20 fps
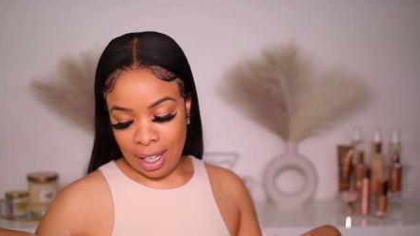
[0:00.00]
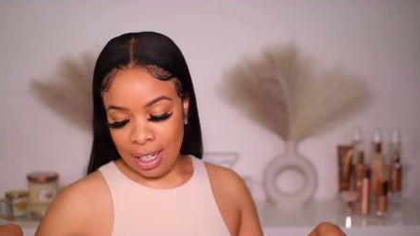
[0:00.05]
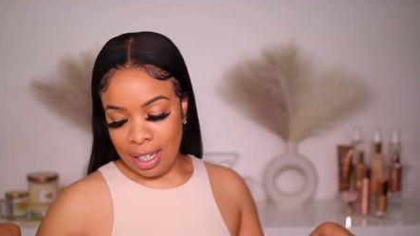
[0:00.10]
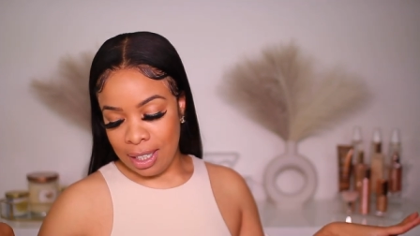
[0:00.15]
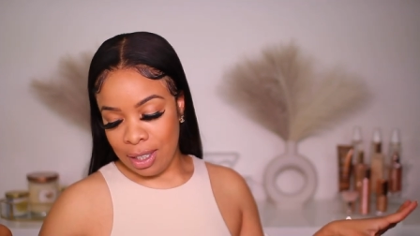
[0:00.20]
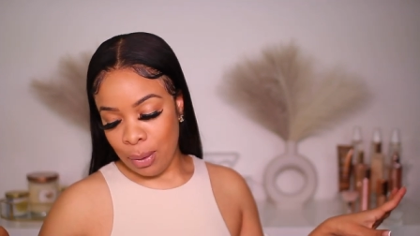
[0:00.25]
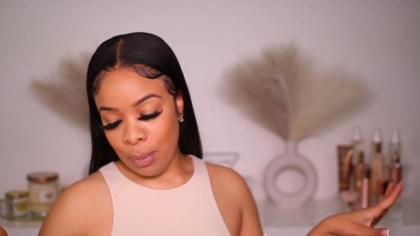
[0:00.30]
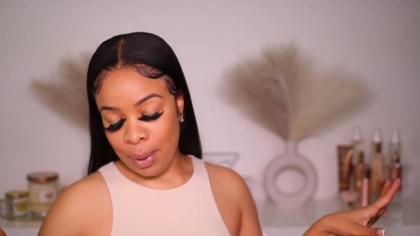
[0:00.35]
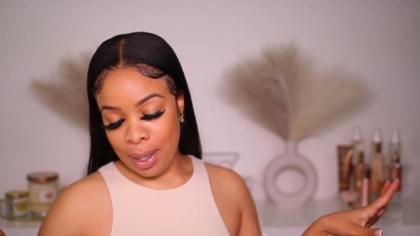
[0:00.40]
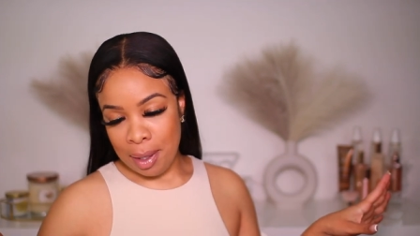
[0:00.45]

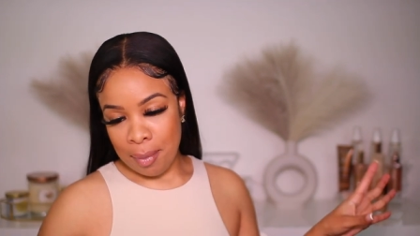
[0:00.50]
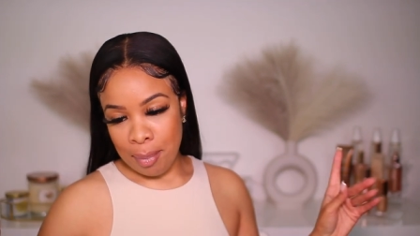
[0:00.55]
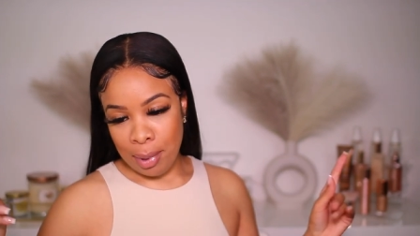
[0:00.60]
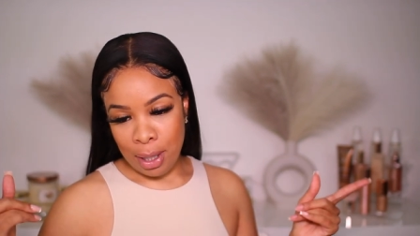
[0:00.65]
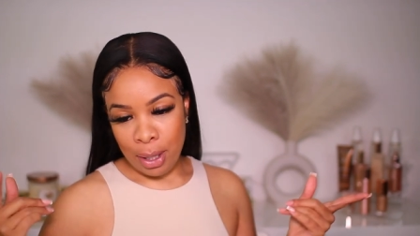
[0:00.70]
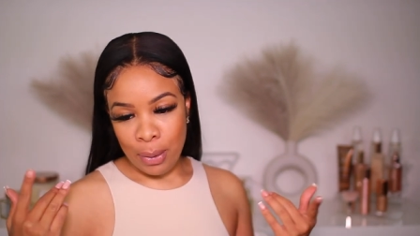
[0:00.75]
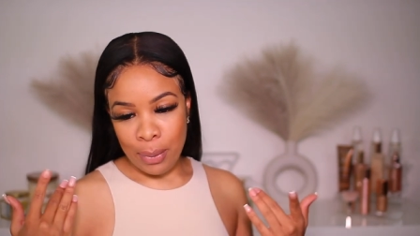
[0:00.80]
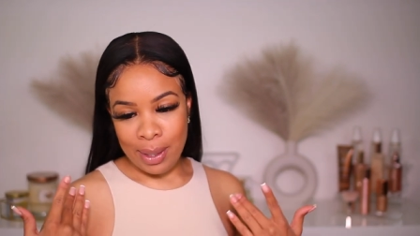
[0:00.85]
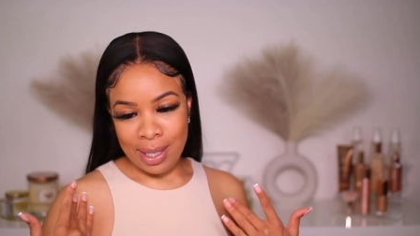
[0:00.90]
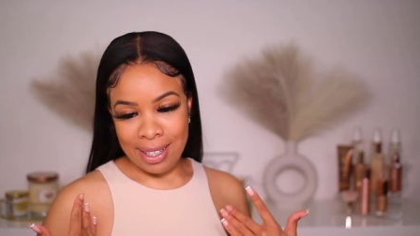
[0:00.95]
let the wind
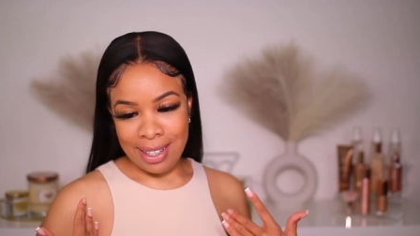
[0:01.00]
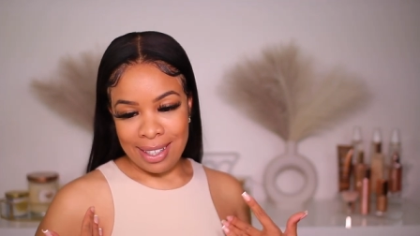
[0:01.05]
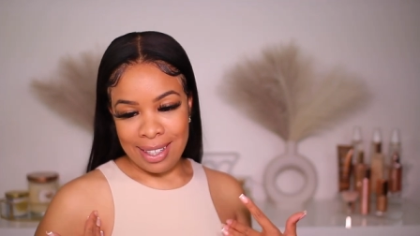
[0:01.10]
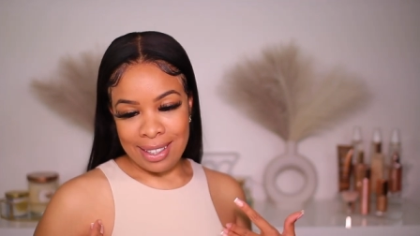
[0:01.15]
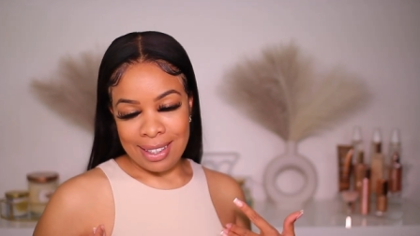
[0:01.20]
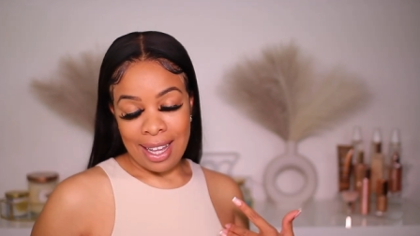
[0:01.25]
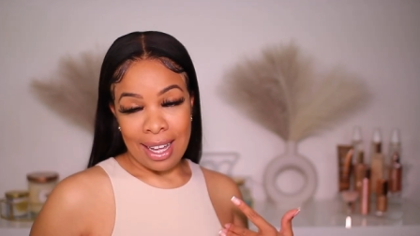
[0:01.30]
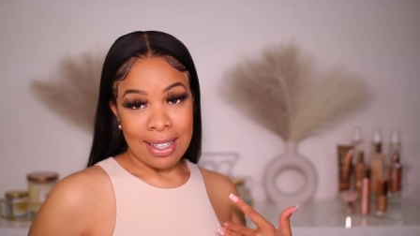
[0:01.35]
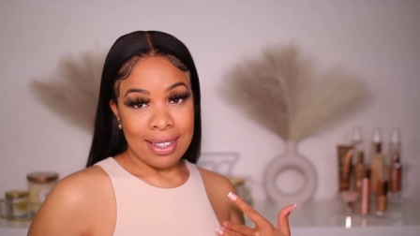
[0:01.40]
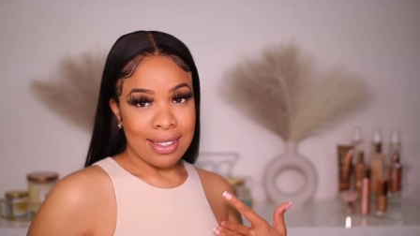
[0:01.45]
blow and then they
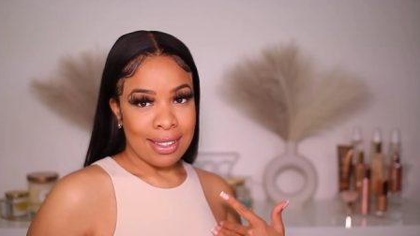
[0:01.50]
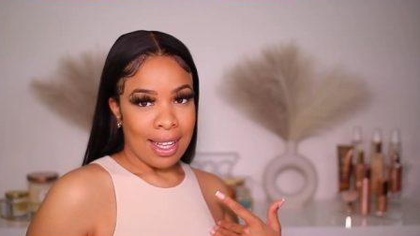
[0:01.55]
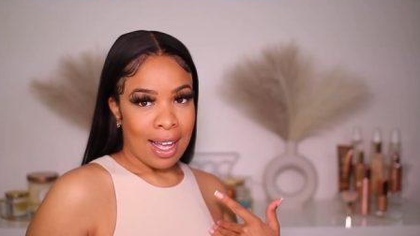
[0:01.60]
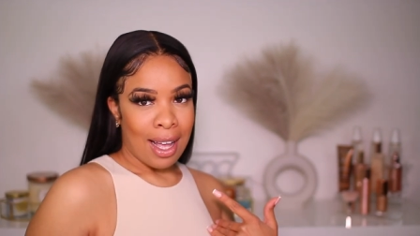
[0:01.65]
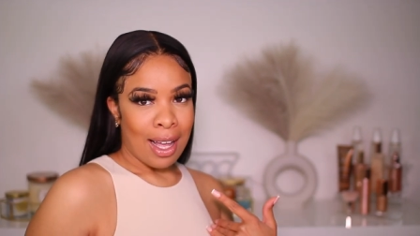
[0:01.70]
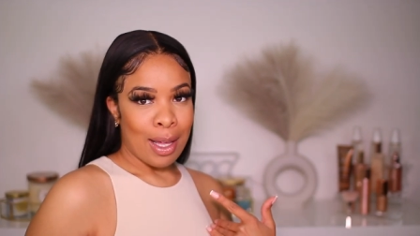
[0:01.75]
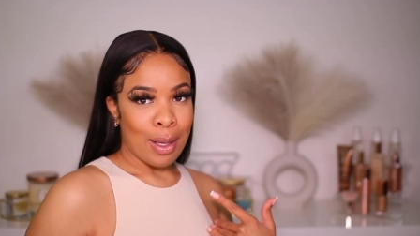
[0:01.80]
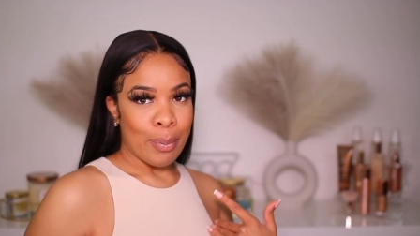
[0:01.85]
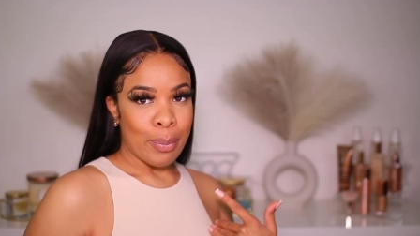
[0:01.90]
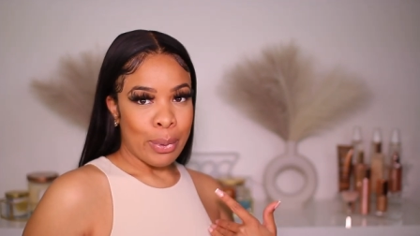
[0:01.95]
get that
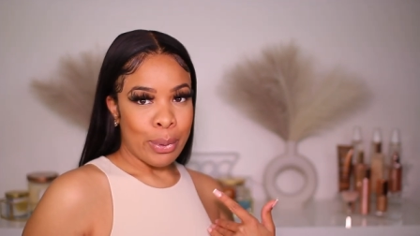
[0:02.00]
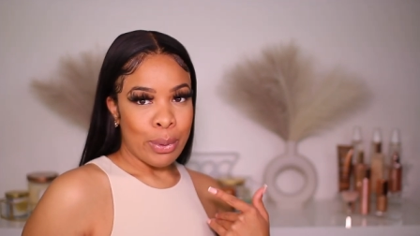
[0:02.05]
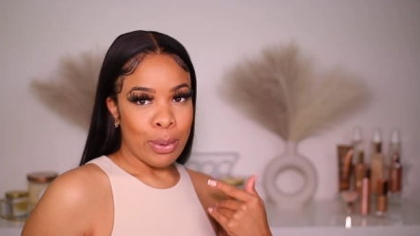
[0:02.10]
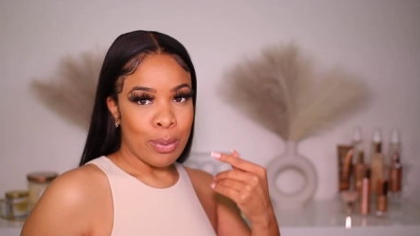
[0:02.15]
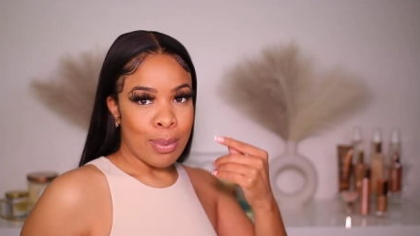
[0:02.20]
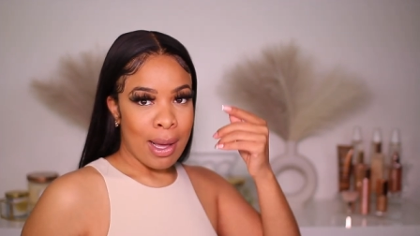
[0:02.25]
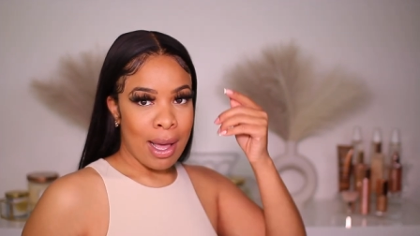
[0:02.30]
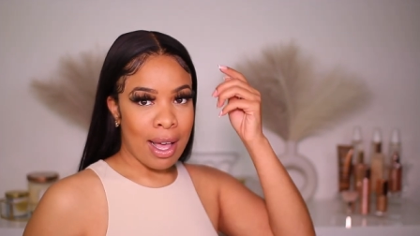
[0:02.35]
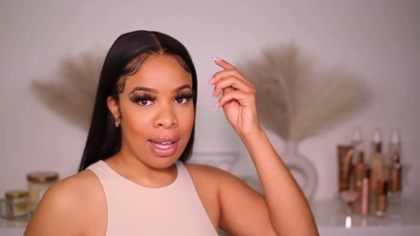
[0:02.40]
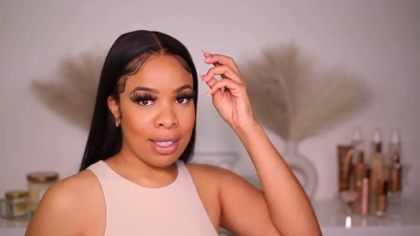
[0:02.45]
side
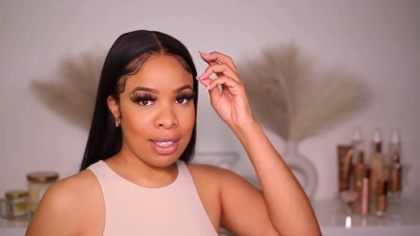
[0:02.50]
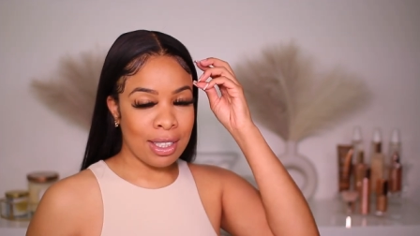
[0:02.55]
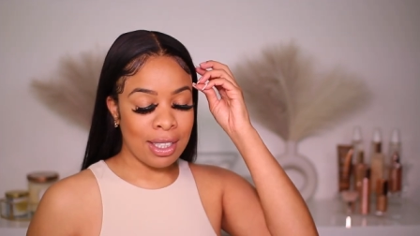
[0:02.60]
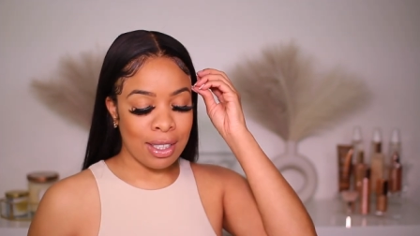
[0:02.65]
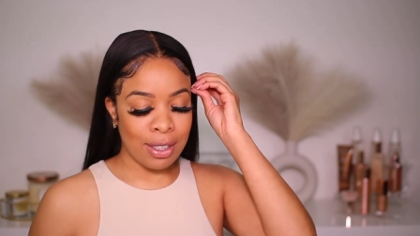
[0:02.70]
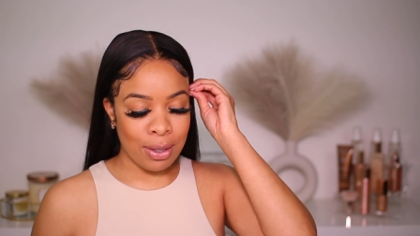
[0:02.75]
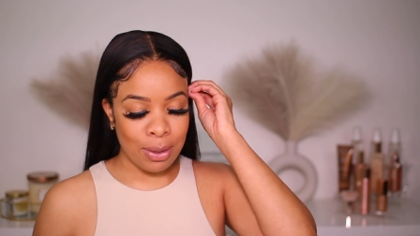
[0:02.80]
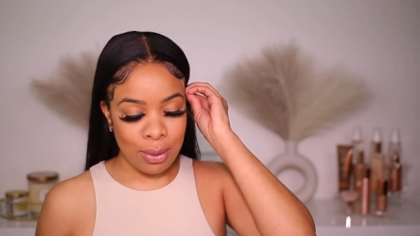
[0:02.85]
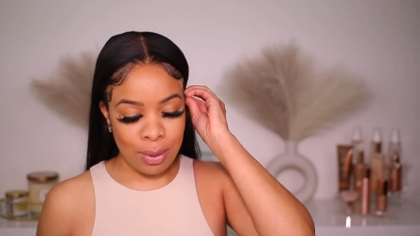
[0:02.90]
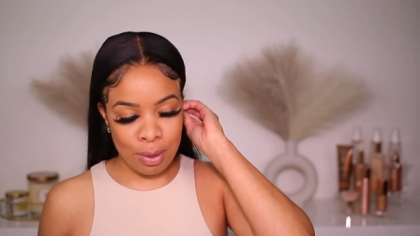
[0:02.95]
boob
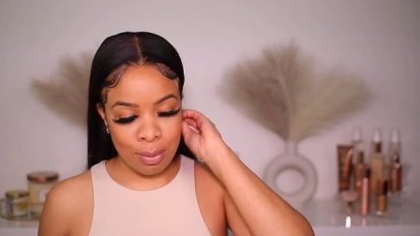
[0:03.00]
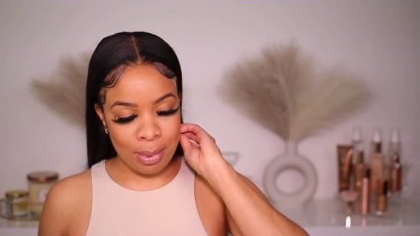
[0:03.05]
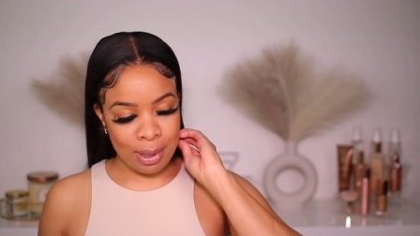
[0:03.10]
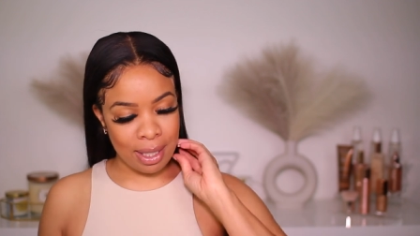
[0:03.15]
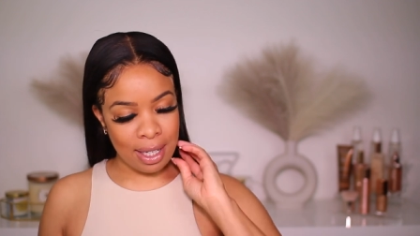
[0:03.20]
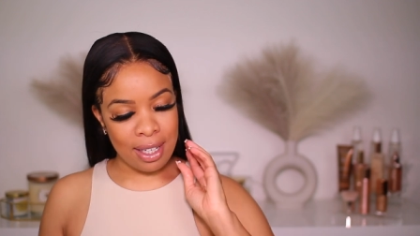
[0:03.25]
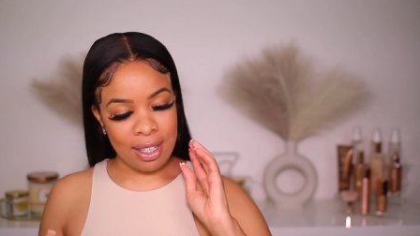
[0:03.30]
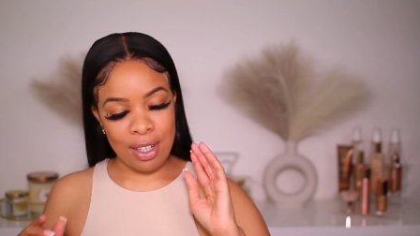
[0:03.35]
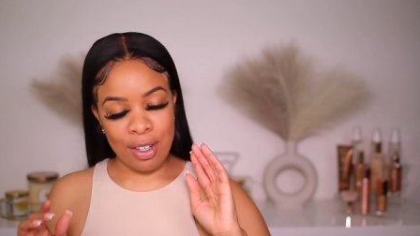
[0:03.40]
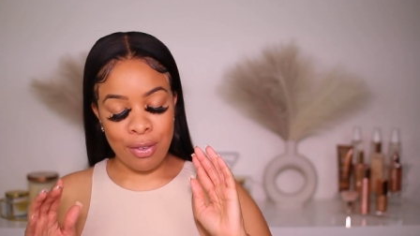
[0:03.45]
action going
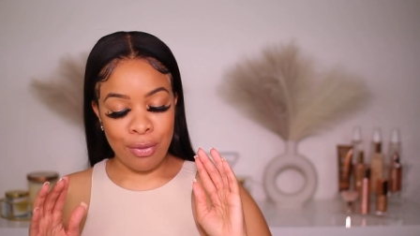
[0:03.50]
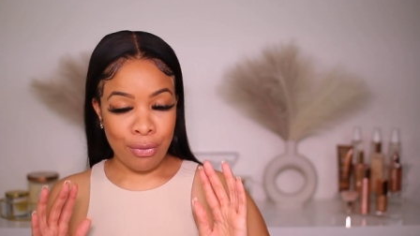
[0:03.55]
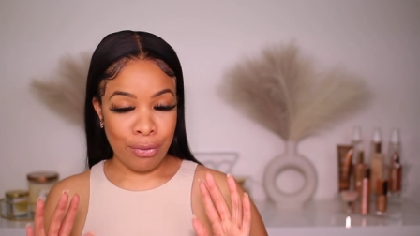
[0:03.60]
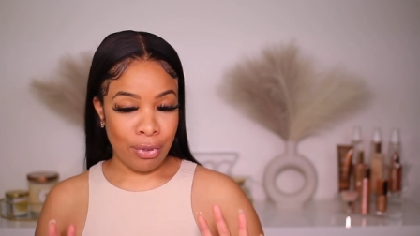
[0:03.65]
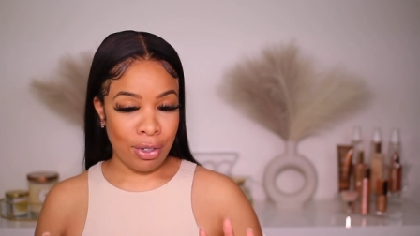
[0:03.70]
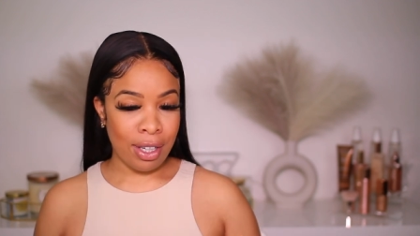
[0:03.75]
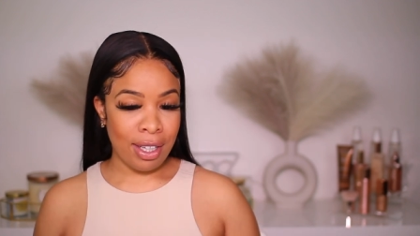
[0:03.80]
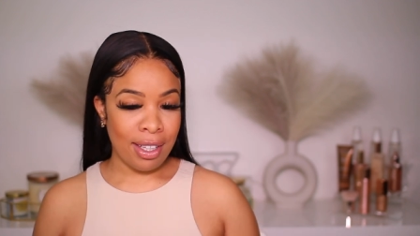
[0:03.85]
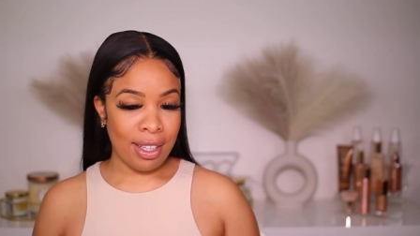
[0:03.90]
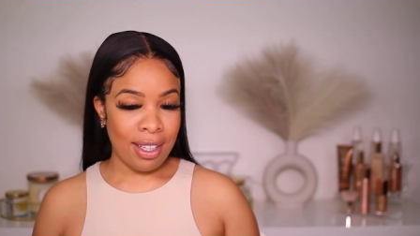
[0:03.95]
but in the
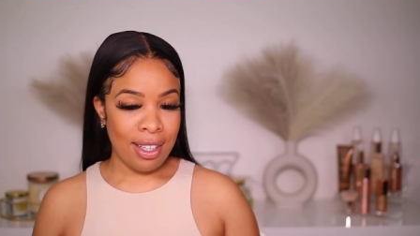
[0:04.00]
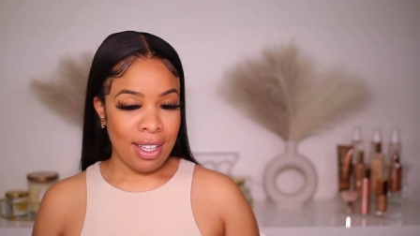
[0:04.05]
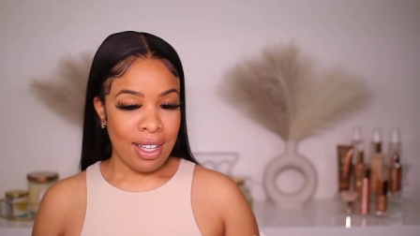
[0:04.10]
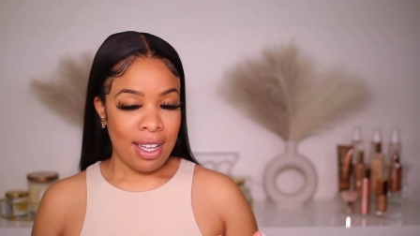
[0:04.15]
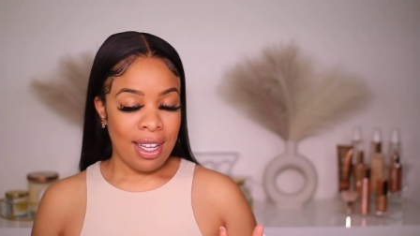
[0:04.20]
front